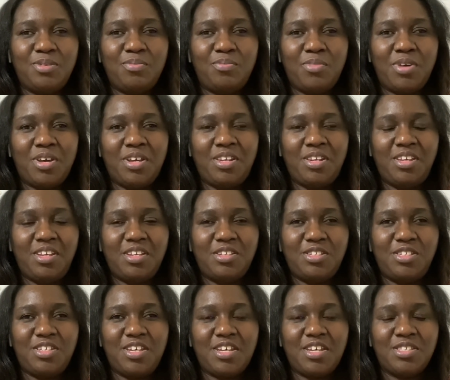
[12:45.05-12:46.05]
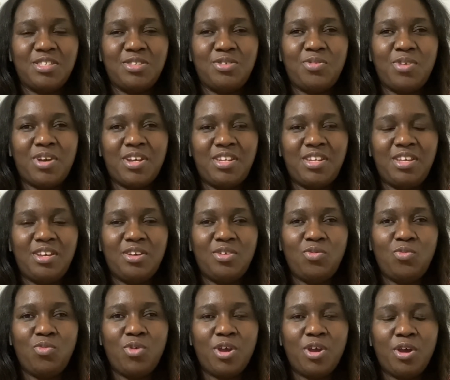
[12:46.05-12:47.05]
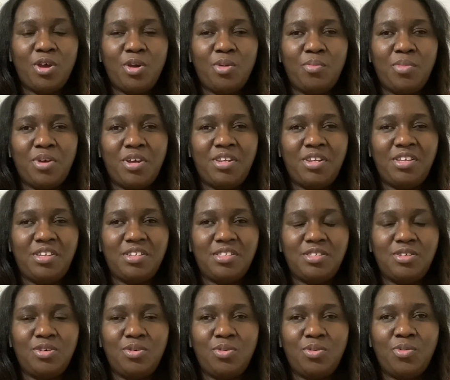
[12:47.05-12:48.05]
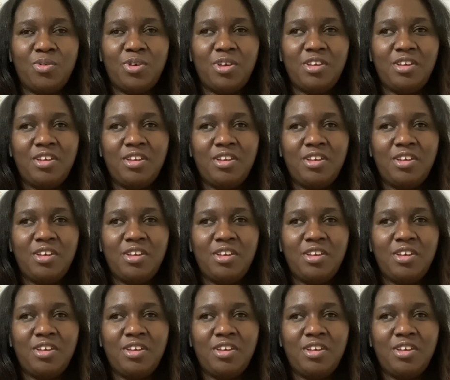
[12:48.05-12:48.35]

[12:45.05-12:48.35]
money and she has no idea where her money is going.